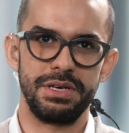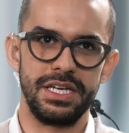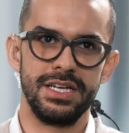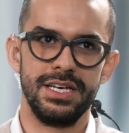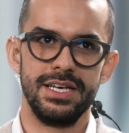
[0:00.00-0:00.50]
I
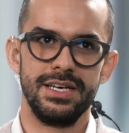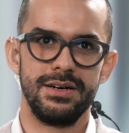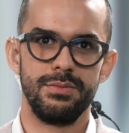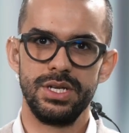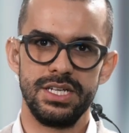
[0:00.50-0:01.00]
mean,
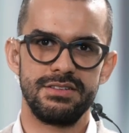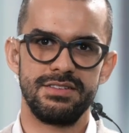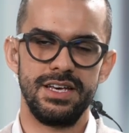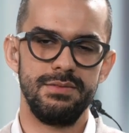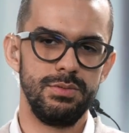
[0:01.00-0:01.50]
we did
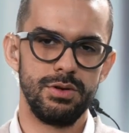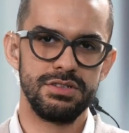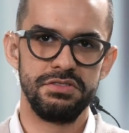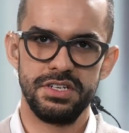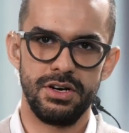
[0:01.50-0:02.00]
say we will
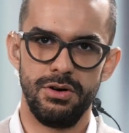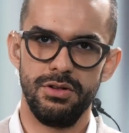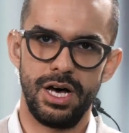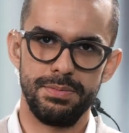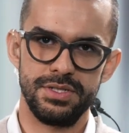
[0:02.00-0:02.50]
consider
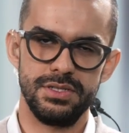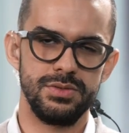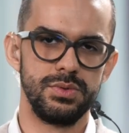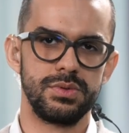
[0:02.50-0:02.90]
all options.